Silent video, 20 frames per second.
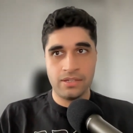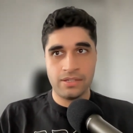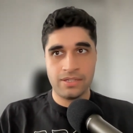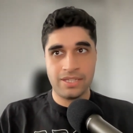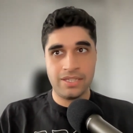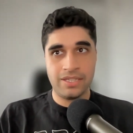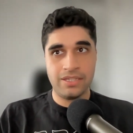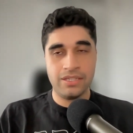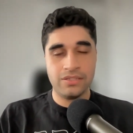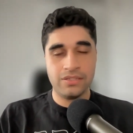
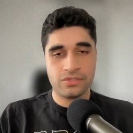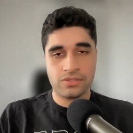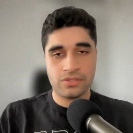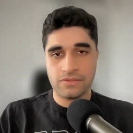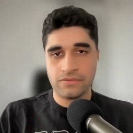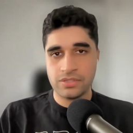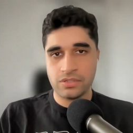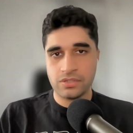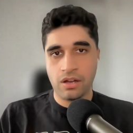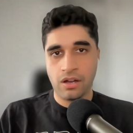key
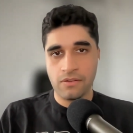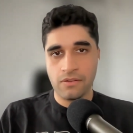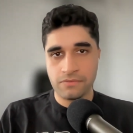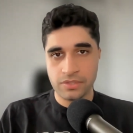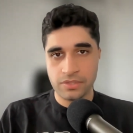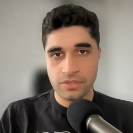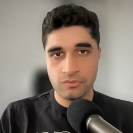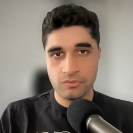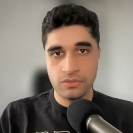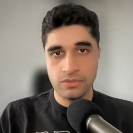service
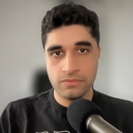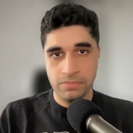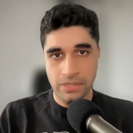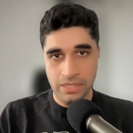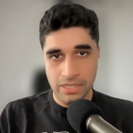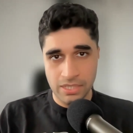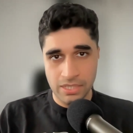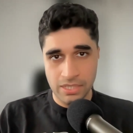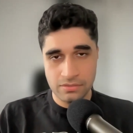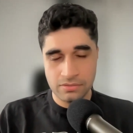offering would
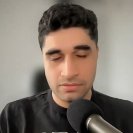be.